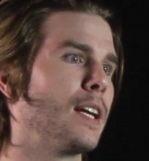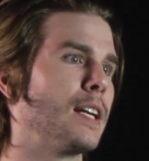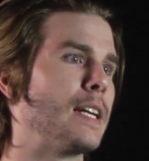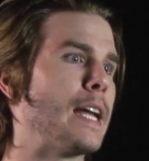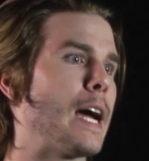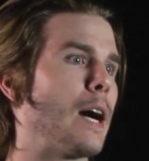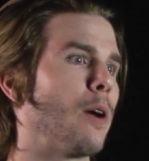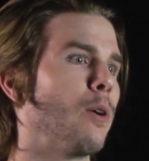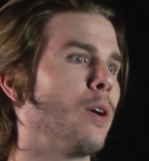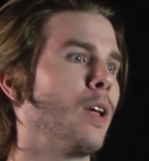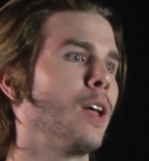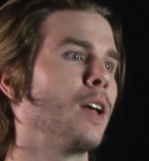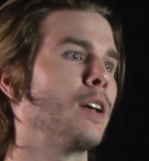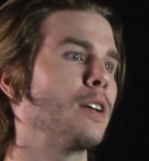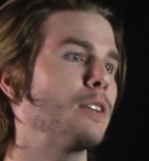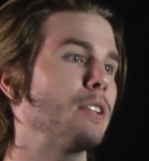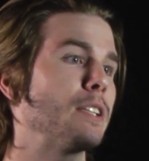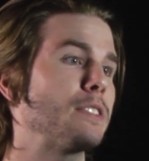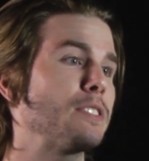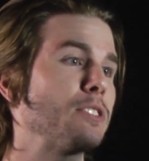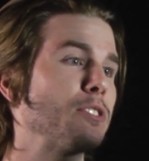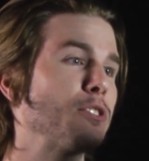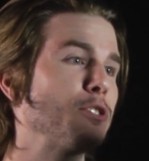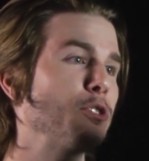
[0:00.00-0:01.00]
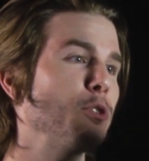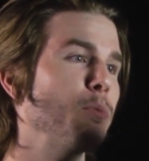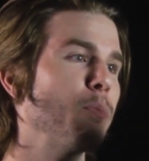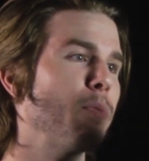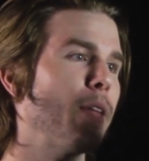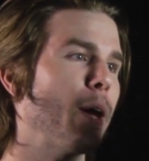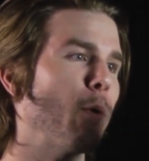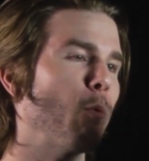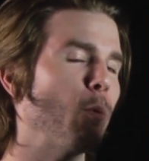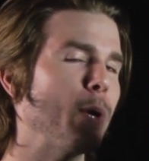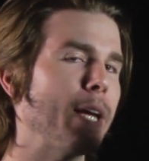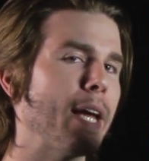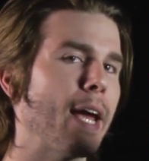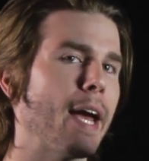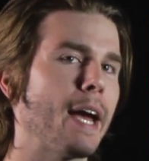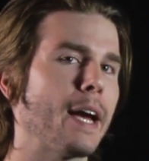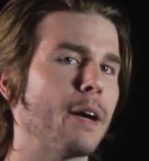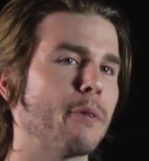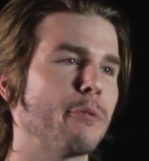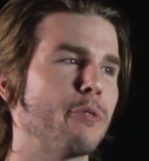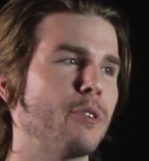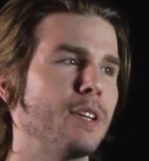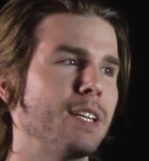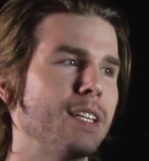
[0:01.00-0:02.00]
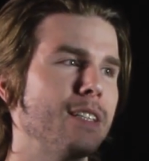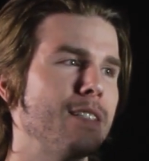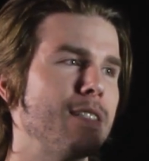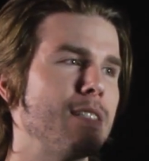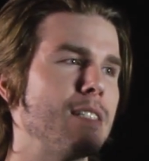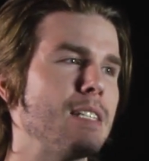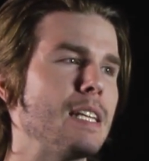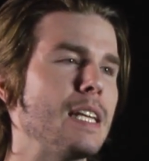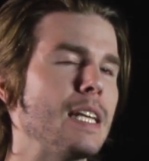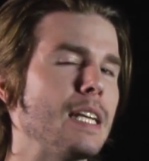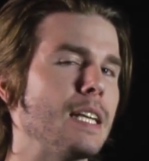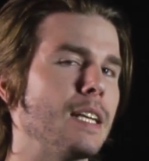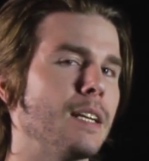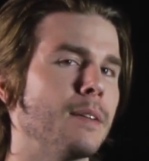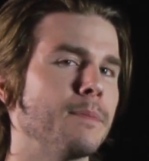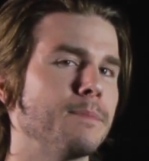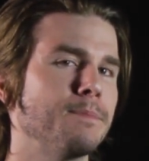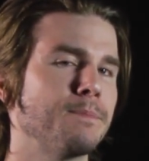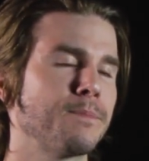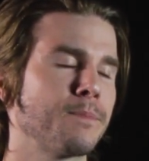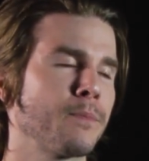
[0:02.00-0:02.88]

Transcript: Now, let's assume that we have T.